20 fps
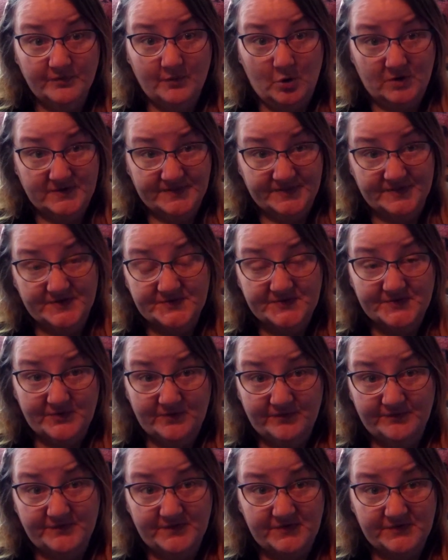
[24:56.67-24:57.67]
on the
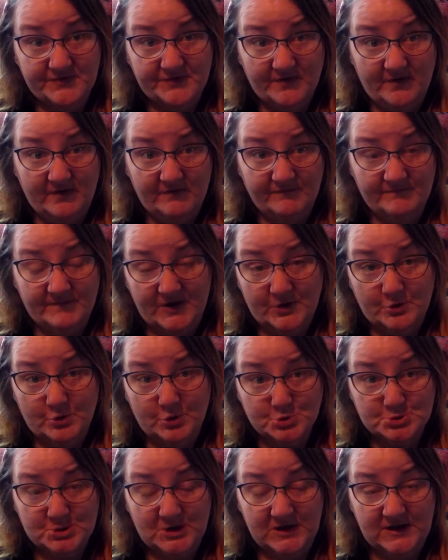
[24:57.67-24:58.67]
surface of my
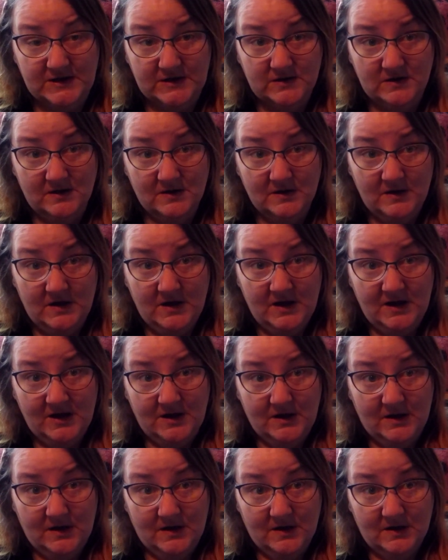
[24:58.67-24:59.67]
crochet
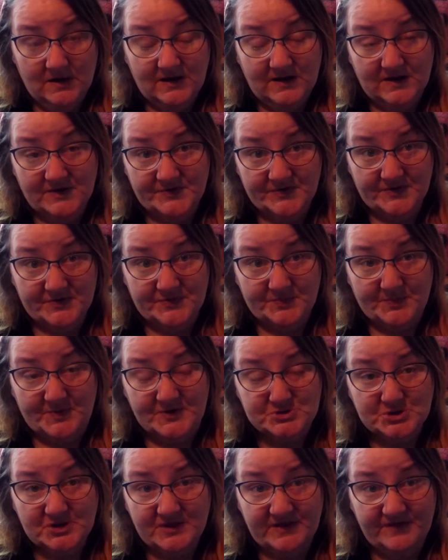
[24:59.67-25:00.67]
because
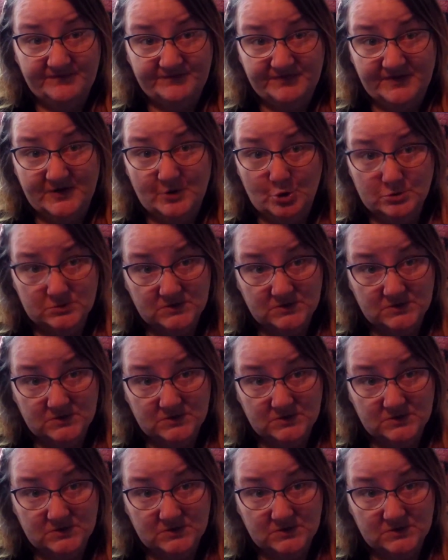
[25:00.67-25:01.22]
especially if there are